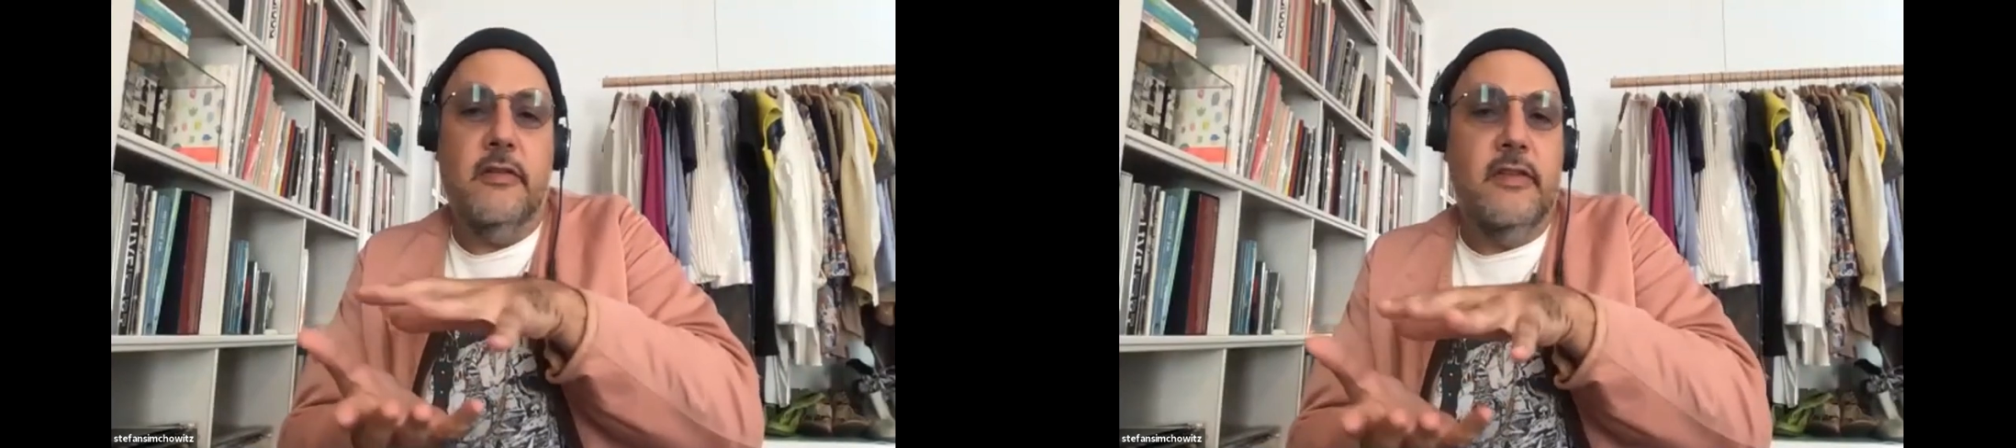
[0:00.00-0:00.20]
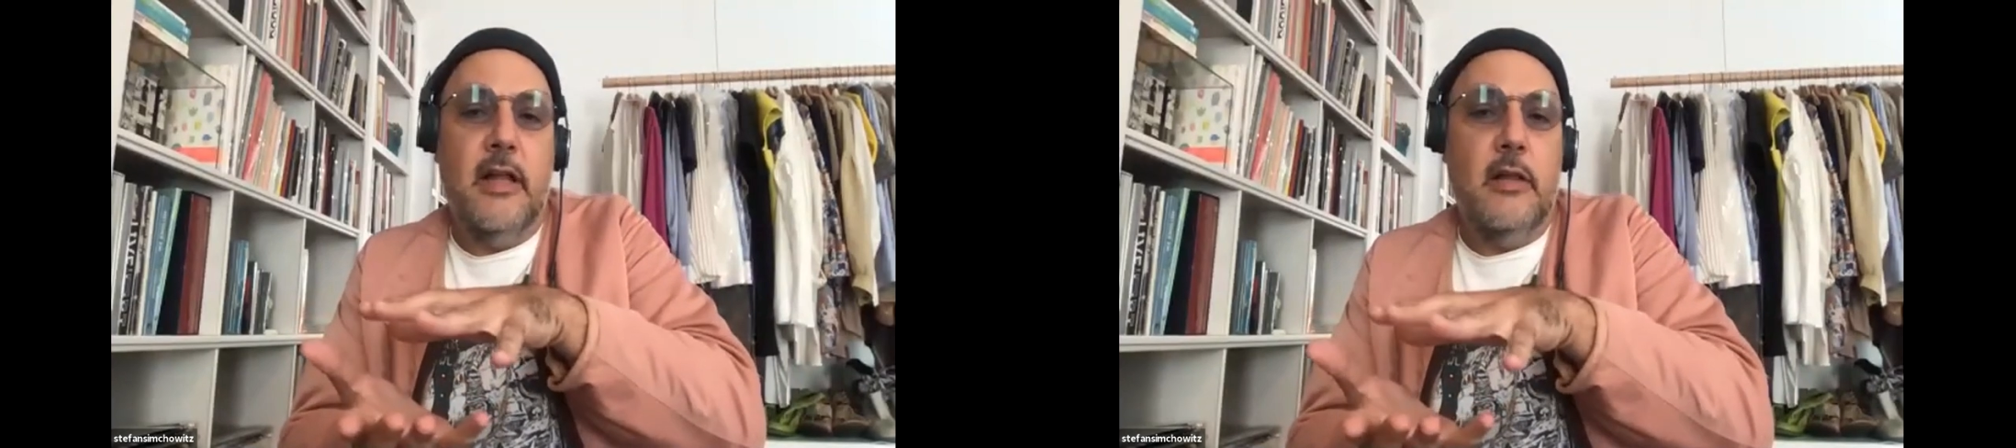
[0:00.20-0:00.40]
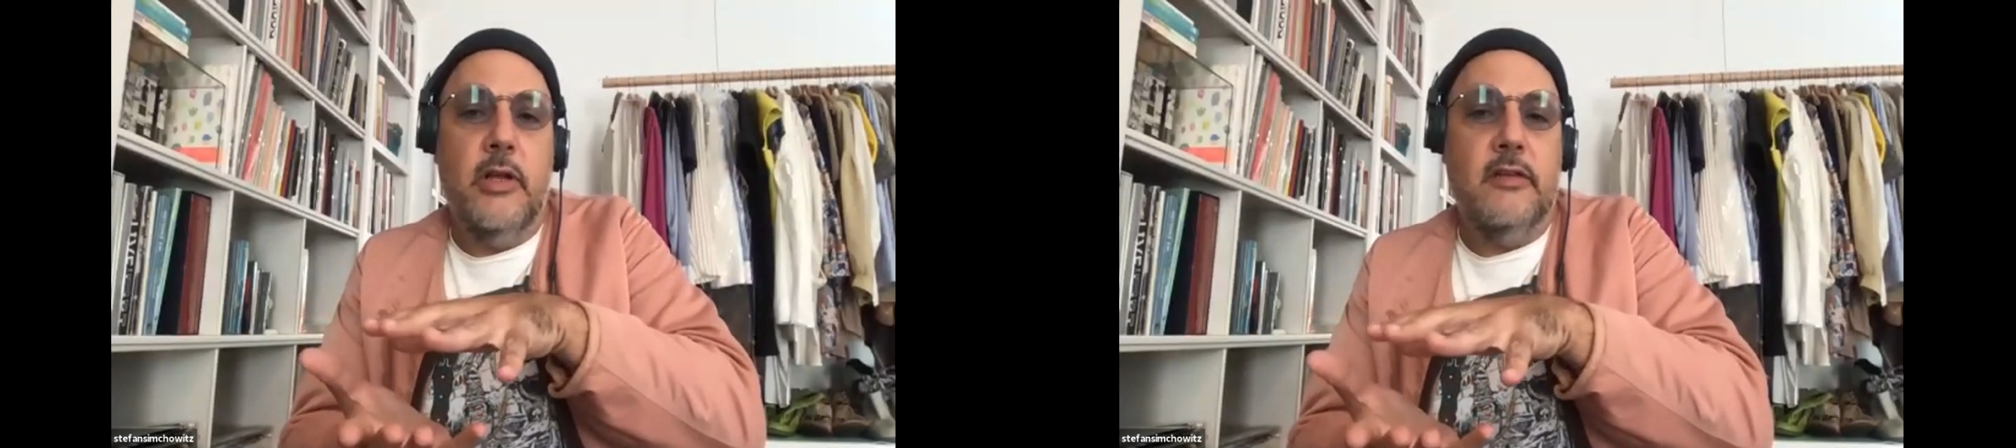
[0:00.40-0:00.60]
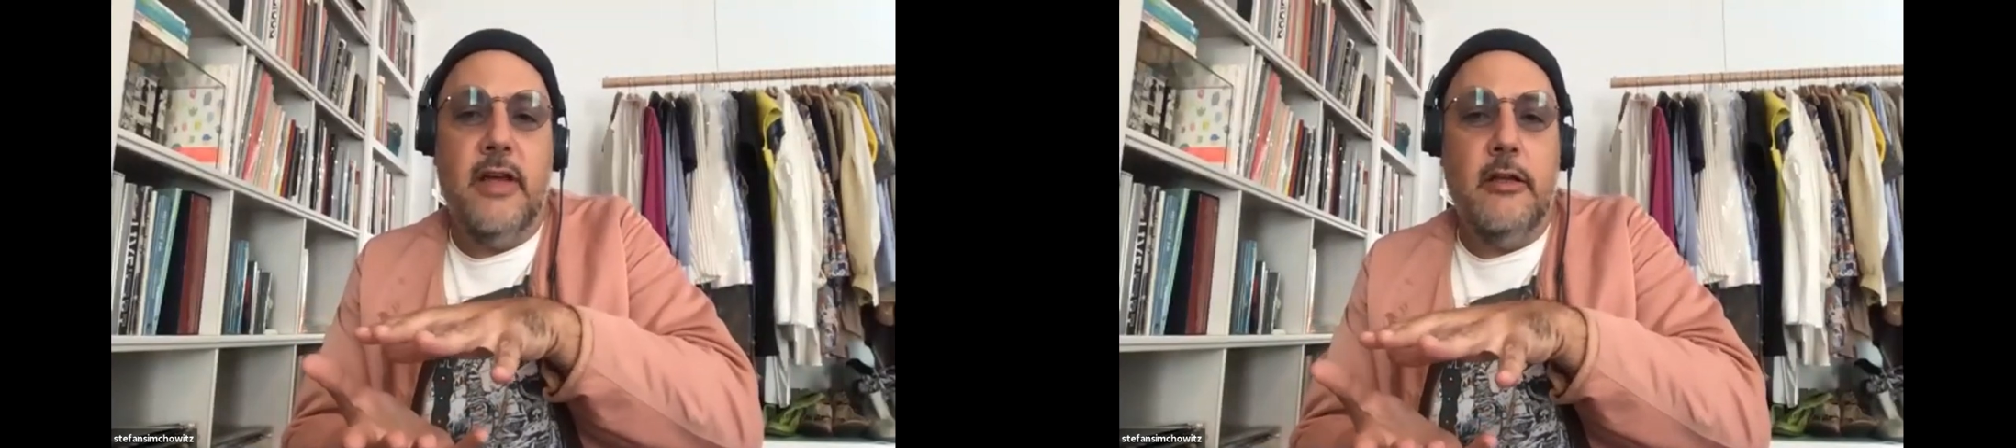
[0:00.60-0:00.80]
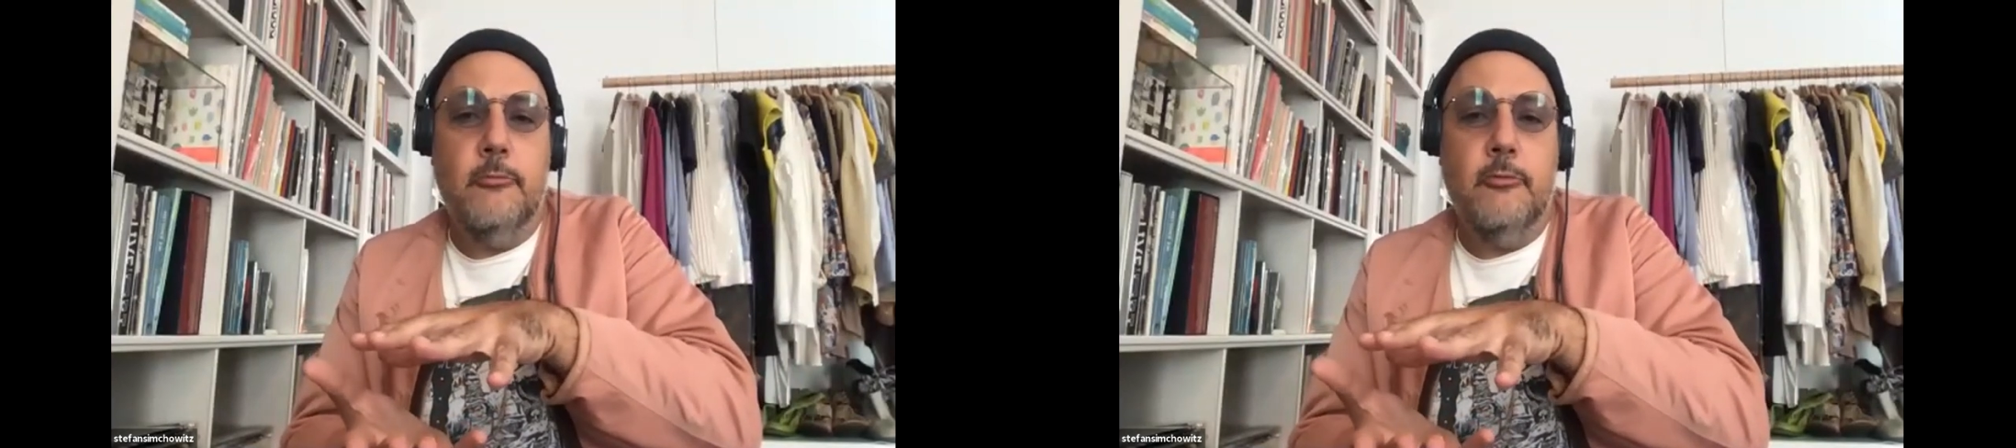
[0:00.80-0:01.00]
sell when it's
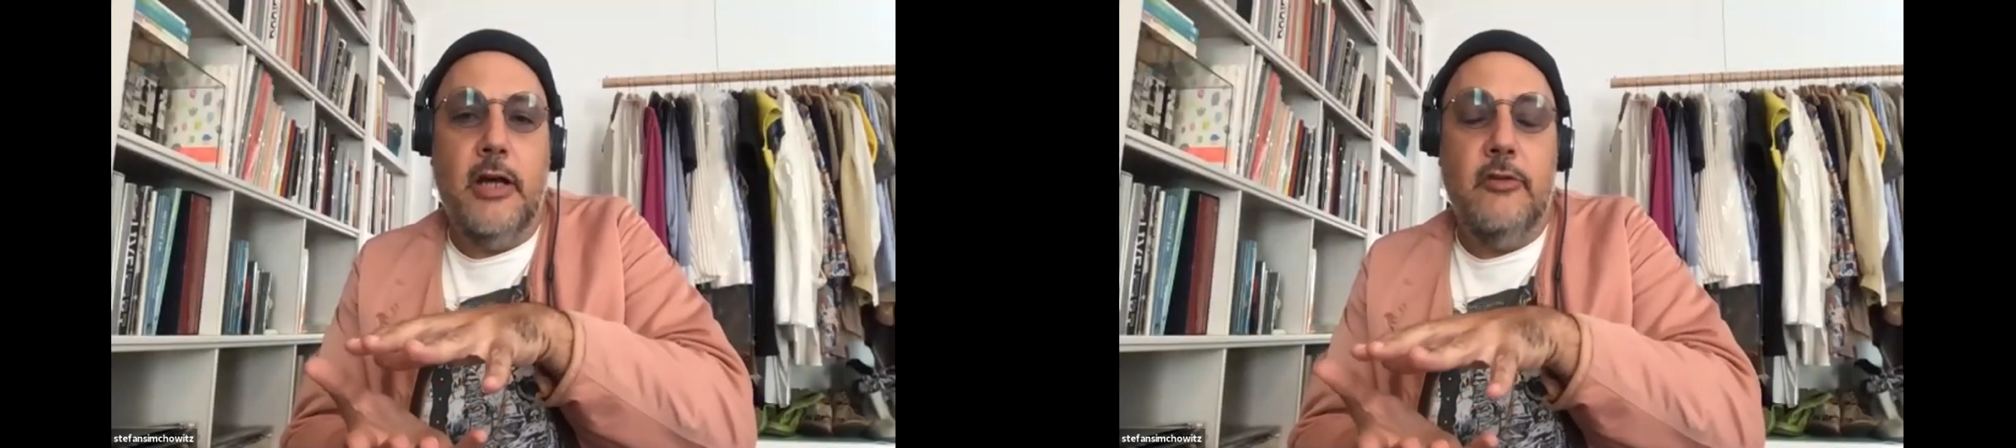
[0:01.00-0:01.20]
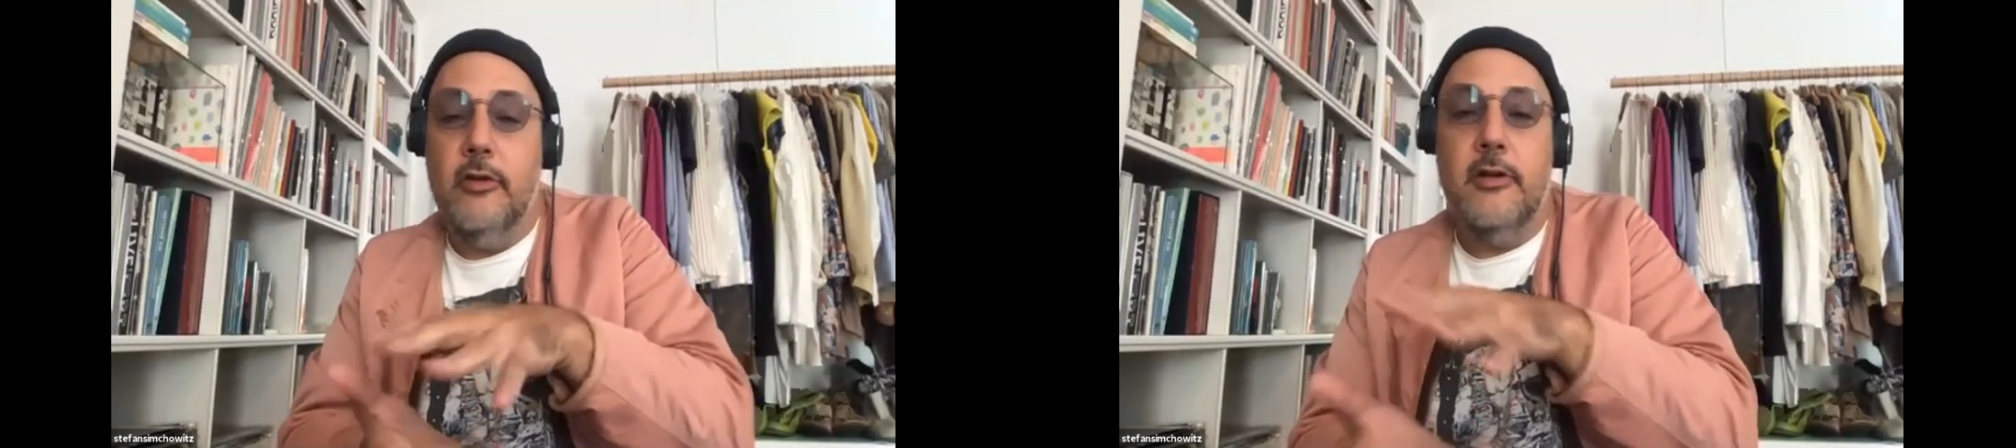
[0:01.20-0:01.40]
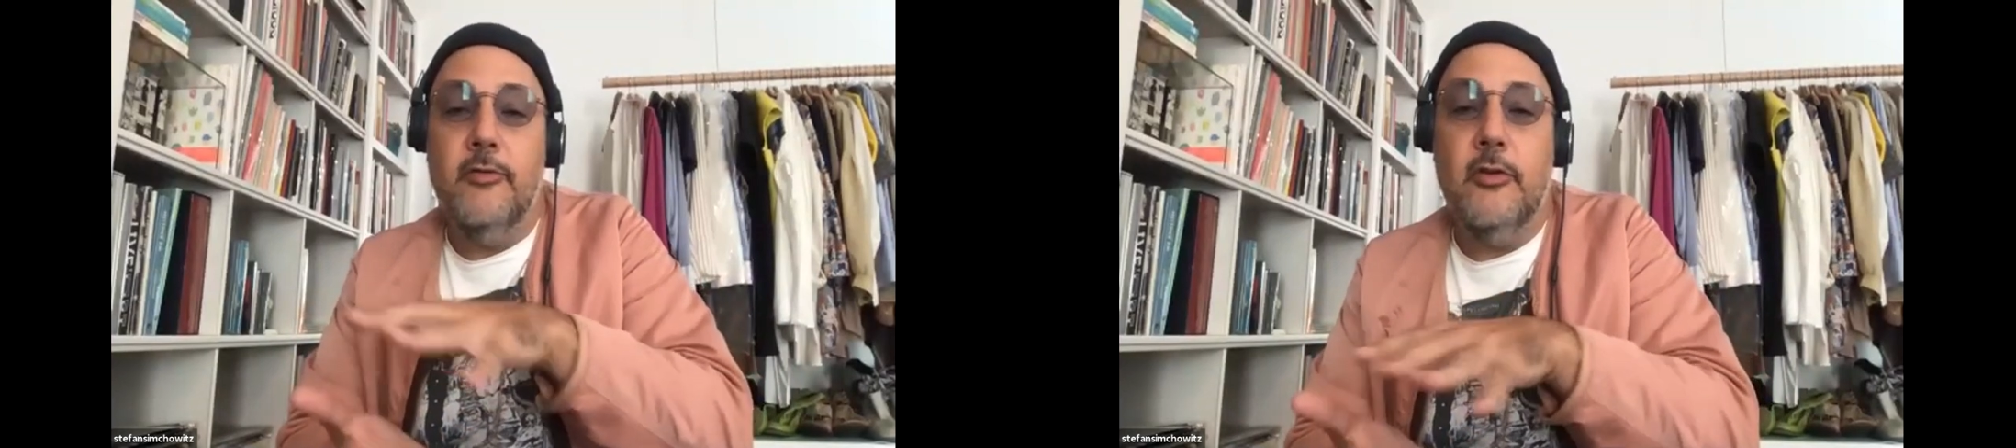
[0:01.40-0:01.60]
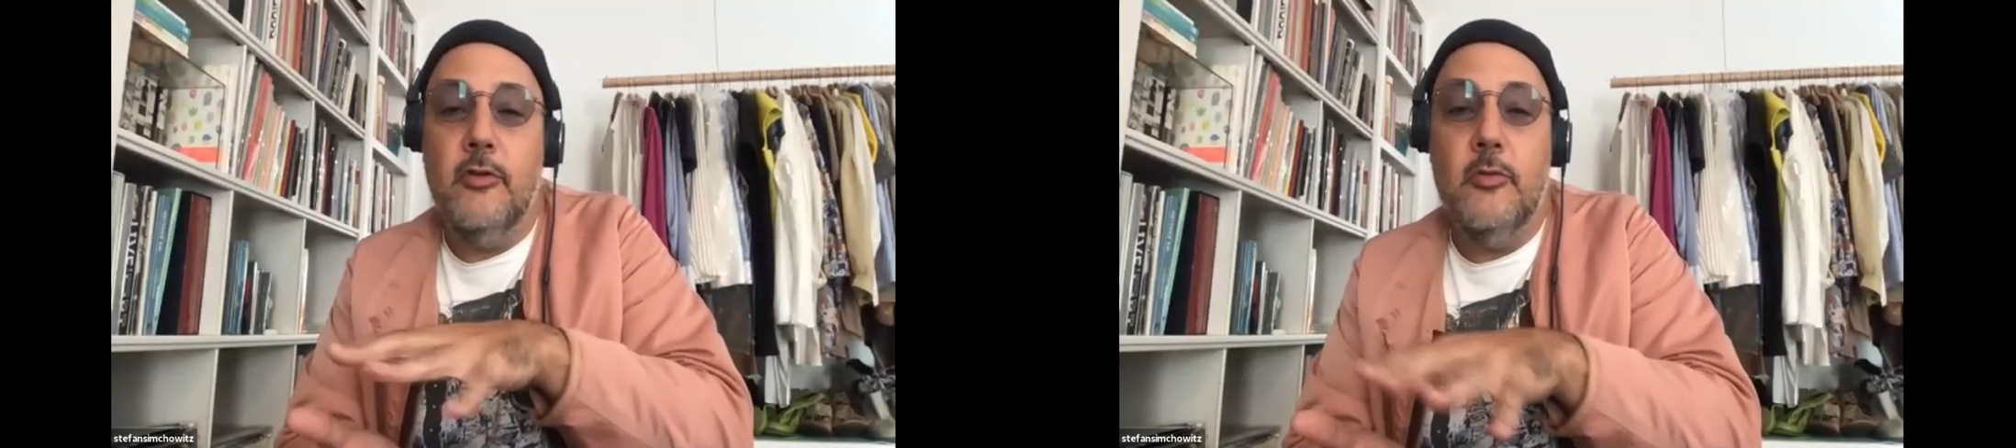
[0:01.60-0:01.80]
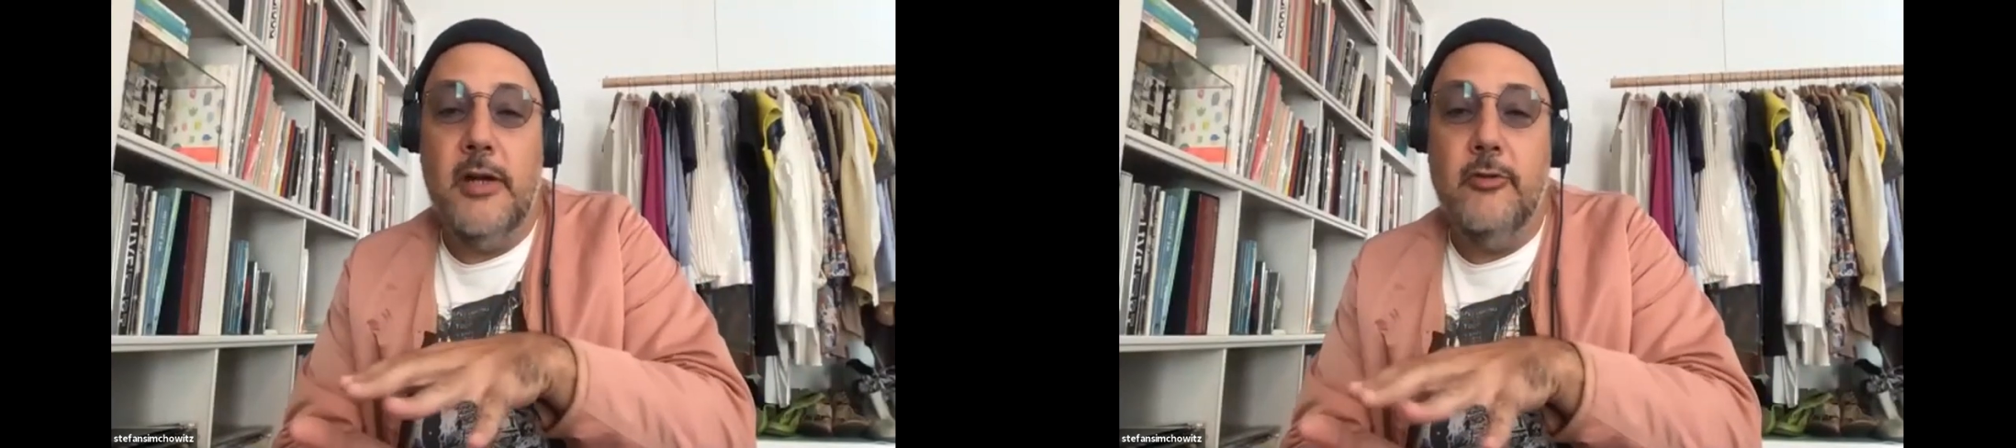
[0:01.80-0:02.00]
underpriced. You don't have to
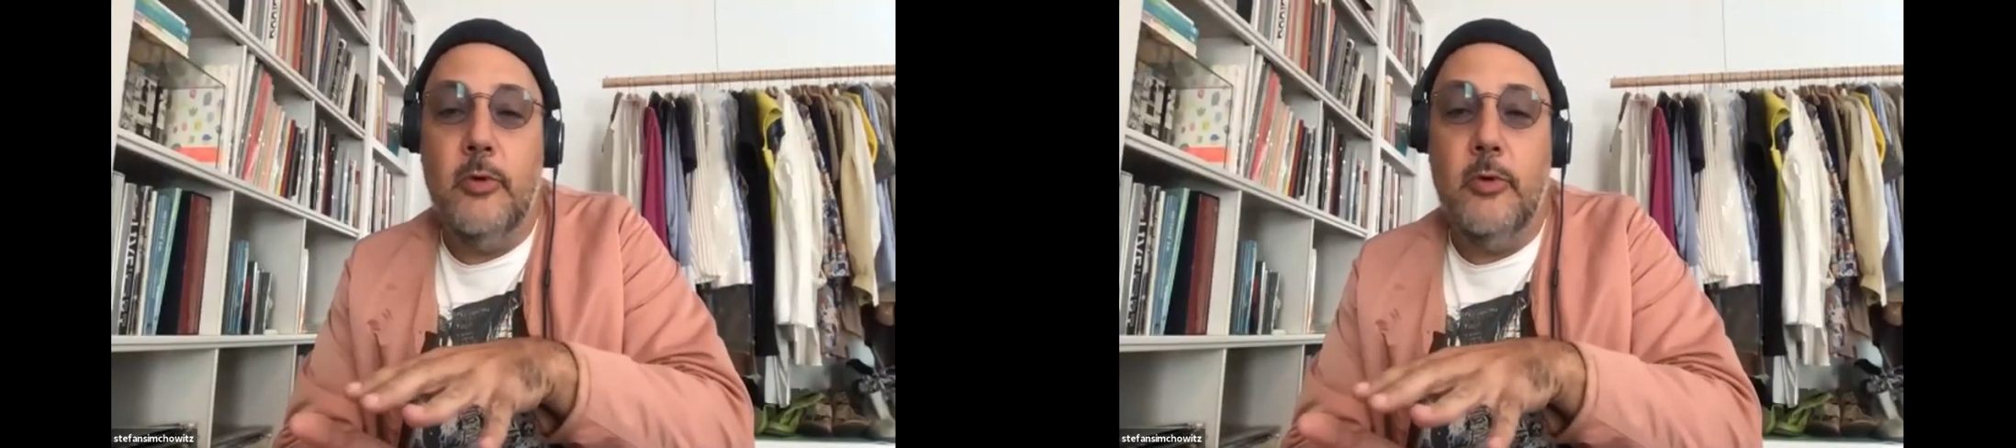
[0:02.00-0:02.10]
do that, much